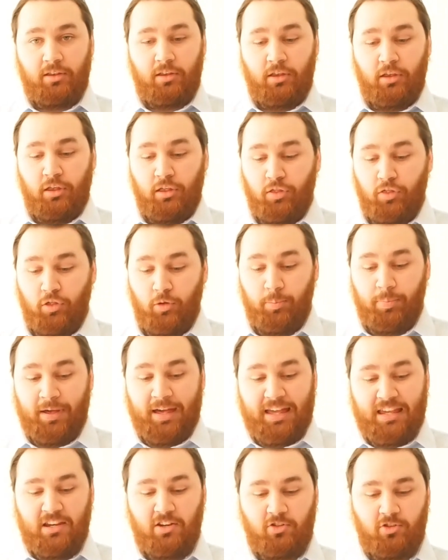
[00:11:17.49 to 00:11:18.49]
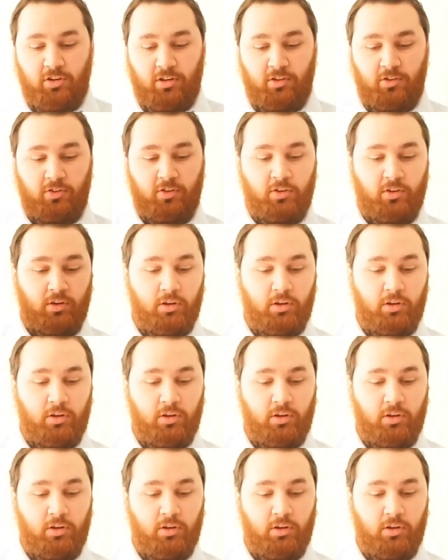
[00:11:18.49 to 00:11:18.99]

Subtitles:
the pages,